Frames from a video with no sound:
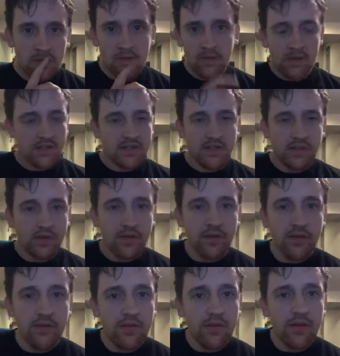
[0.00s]
still don't
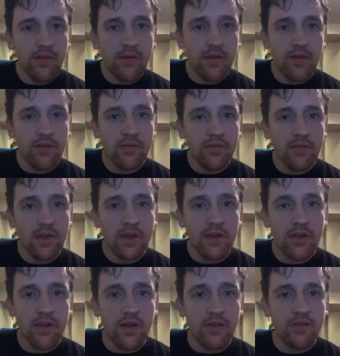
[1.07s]
know how freaking
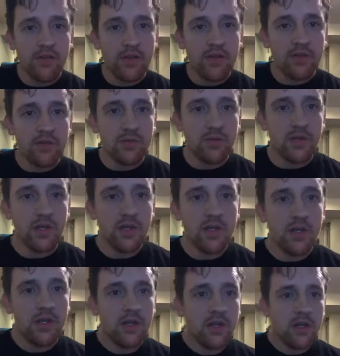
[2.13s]
live videos work.
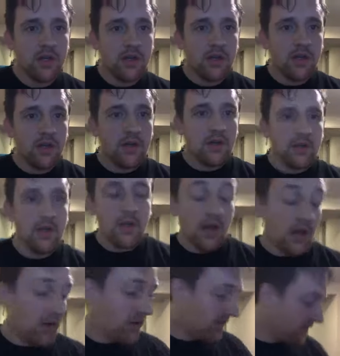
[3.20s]

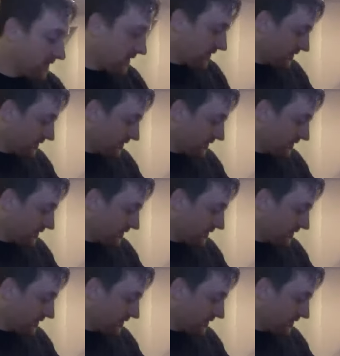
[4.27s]
Oh, I forgot